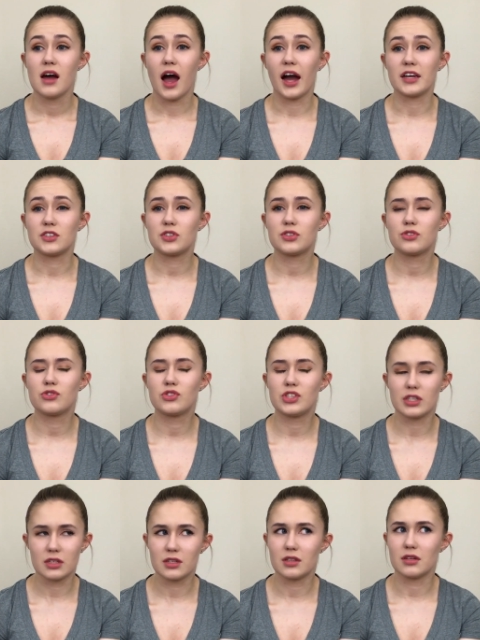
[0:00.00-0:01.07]
I
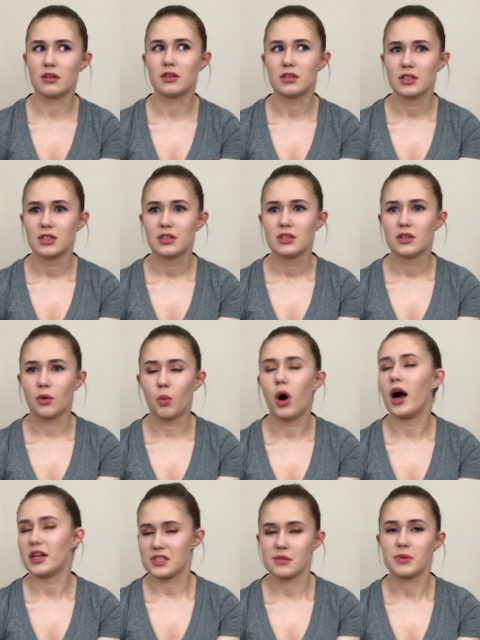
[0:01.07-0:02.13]
still
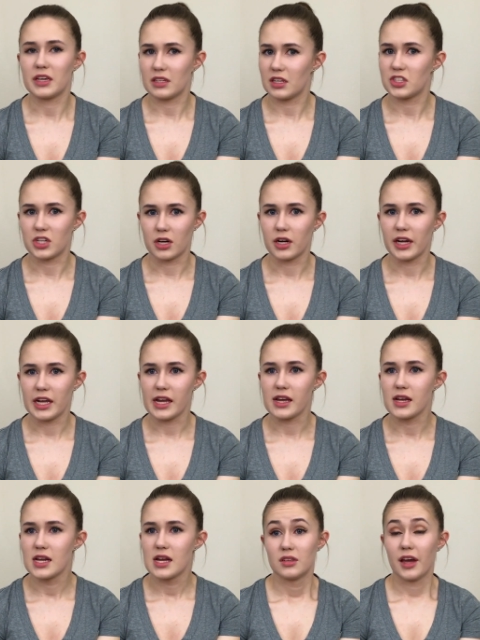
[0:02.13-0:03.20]
want to be an
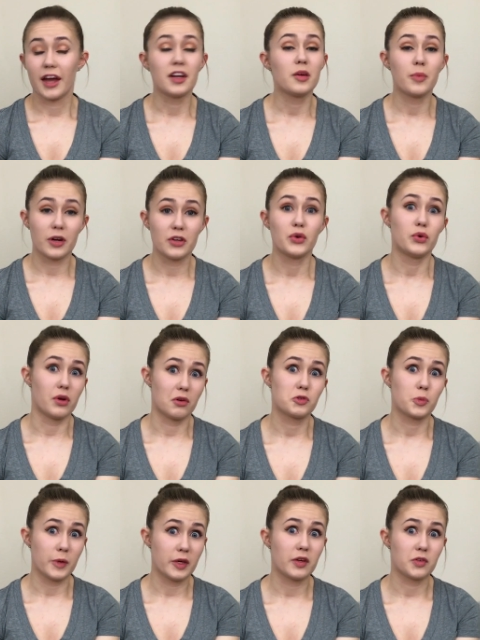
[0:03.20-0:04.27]
attorney. Anybody who
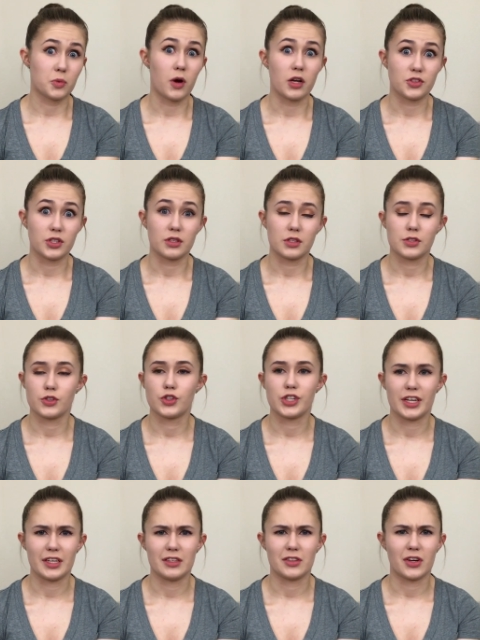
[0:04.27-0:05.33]
knows me is watching this and
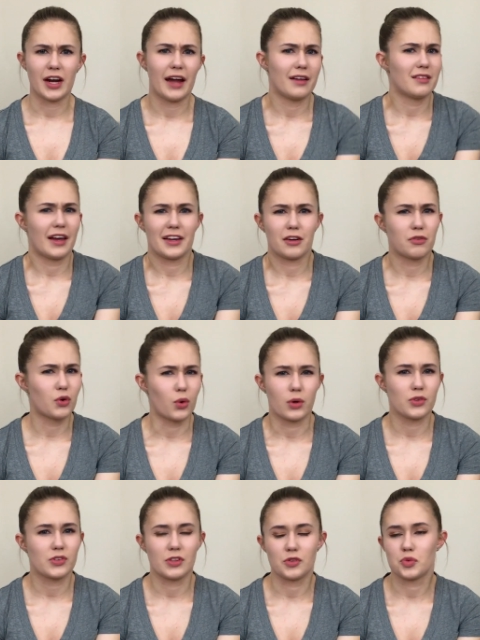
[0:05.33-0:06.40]
shaking their head like, of
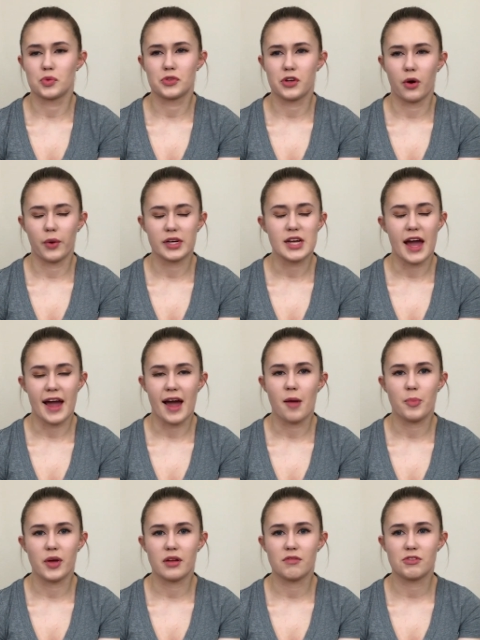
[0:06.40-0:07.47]
course this was going to
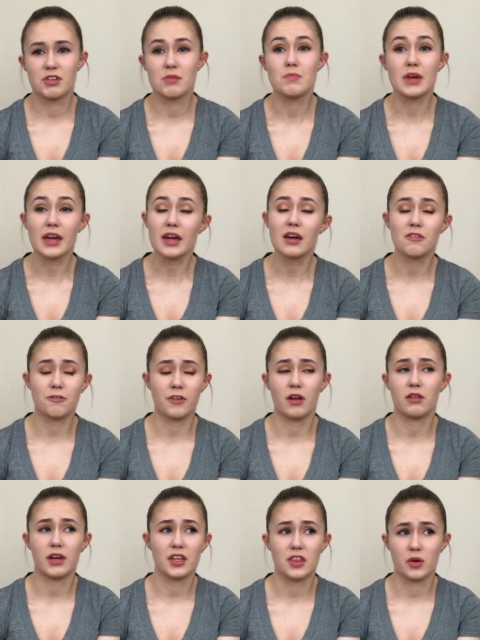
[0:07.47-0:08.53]
happen. To me, it
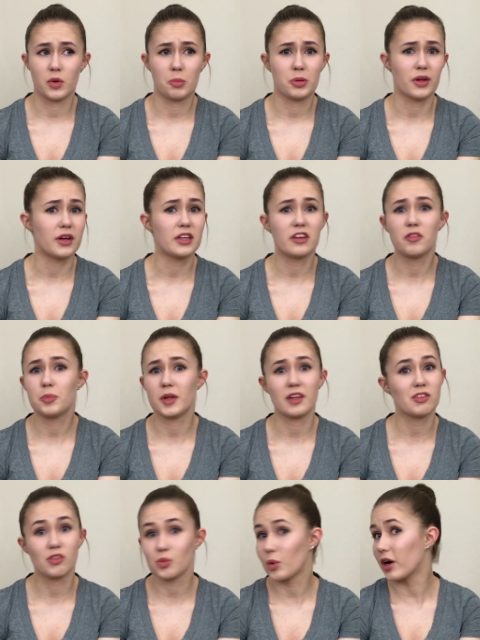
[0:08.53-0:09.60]
felt like there were plenty of
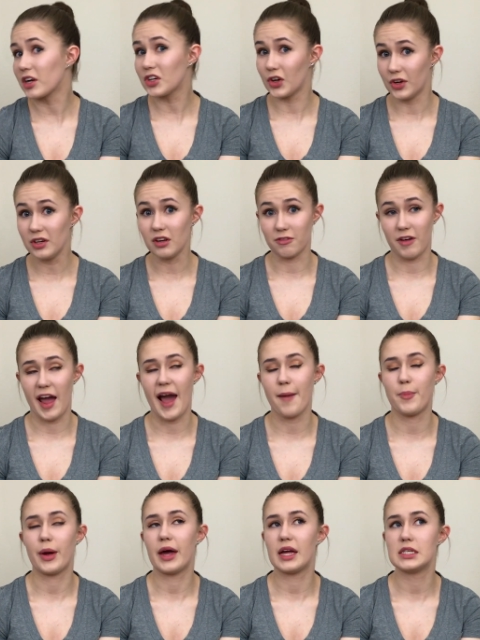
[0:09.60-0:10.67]
places where it couldn't have
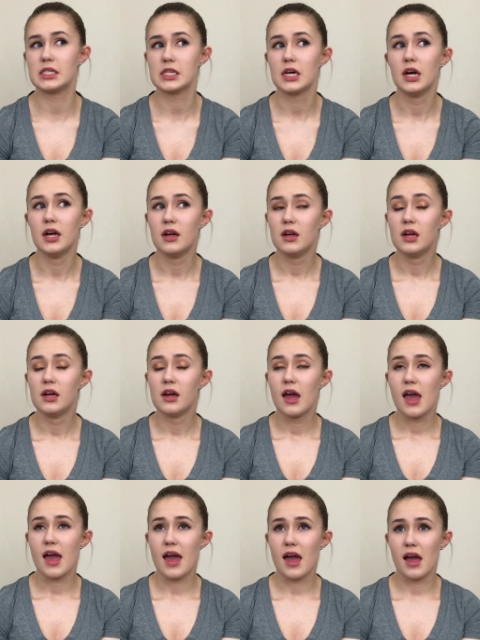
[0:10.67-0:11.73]
happened.
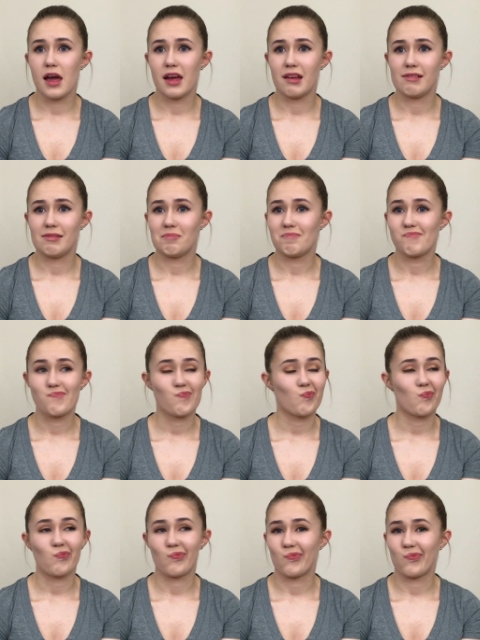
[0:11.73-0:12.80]
And
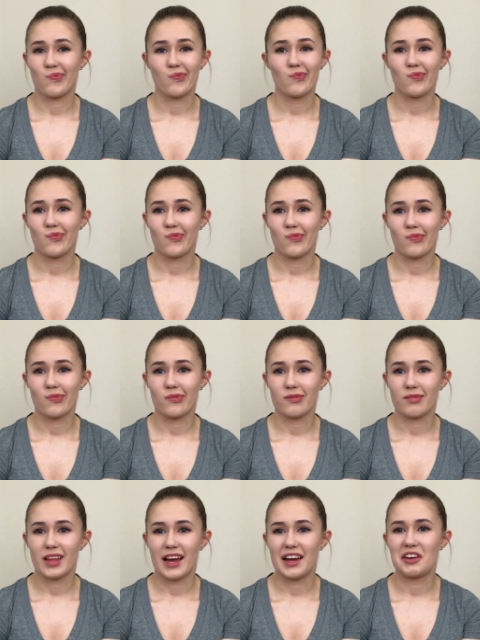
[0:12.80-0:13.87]

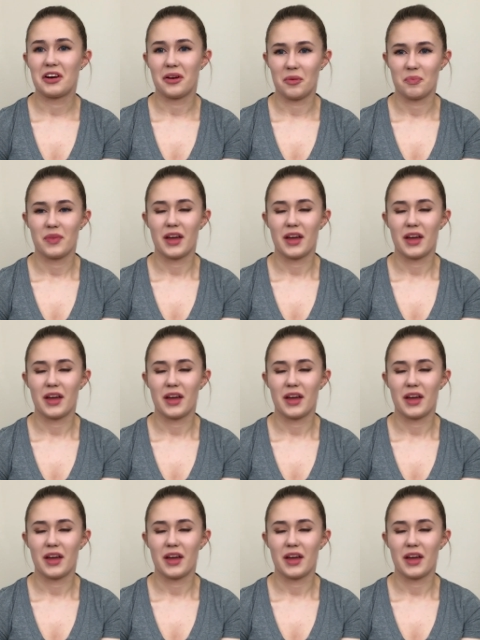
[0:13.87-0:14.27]
I don't know,